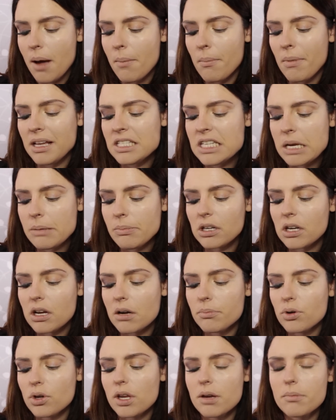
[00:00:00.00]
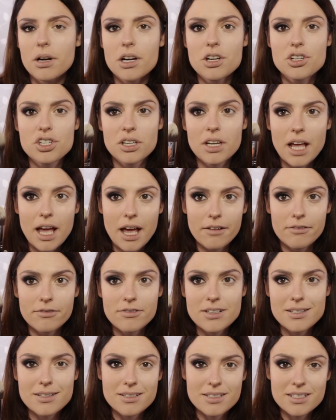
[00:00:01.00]
My tapered kabuki brush in F,
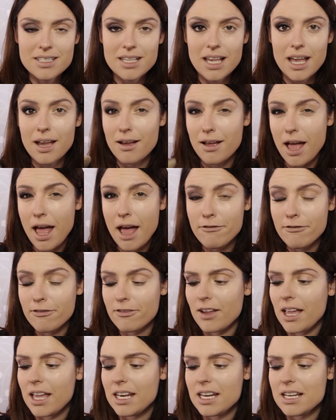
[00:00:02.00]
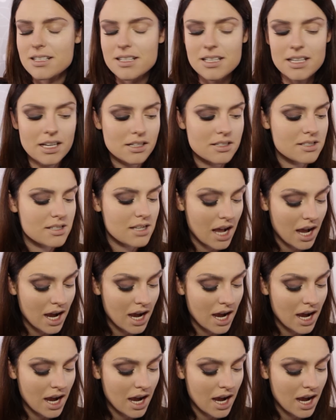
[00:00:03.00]
F86.